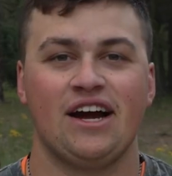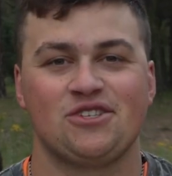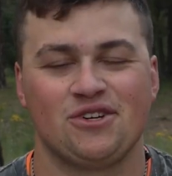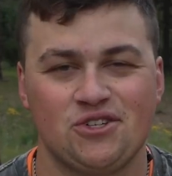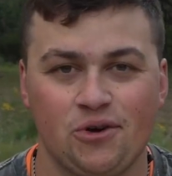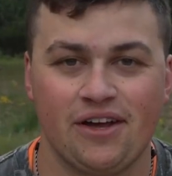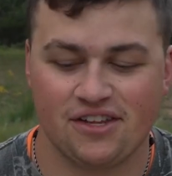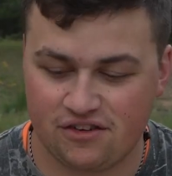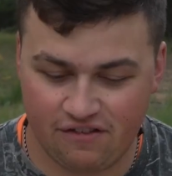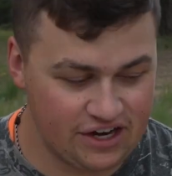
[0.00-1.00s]
you guys are enjoying
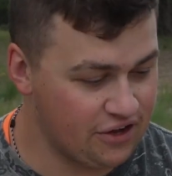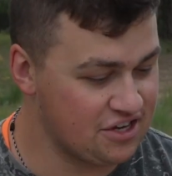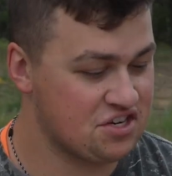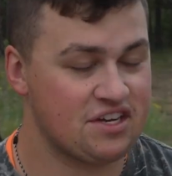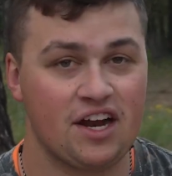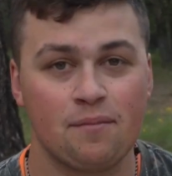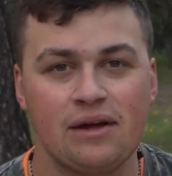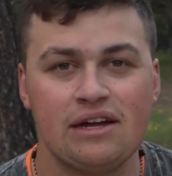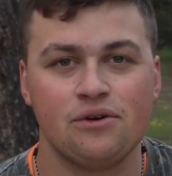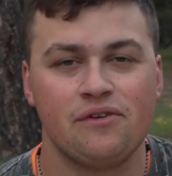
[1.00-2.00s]
this video, this setup,
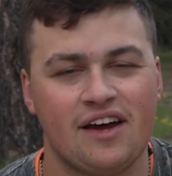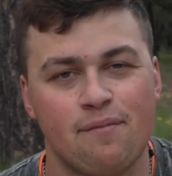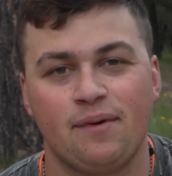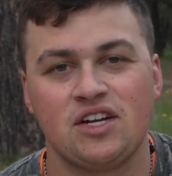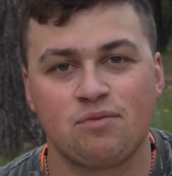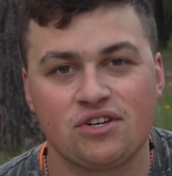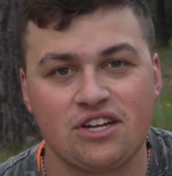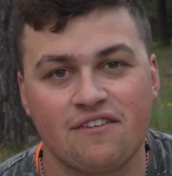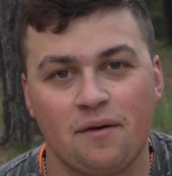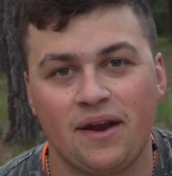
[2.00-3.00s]
we've got a bunch more
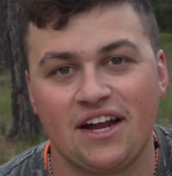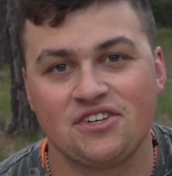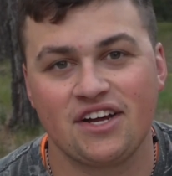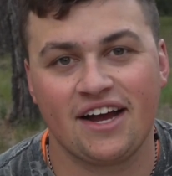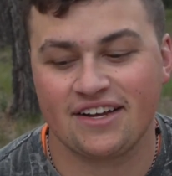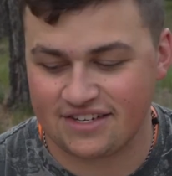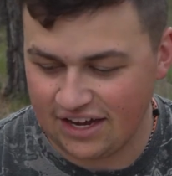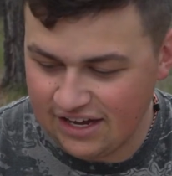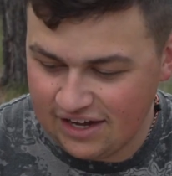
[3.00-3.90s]
stuff coming at you guys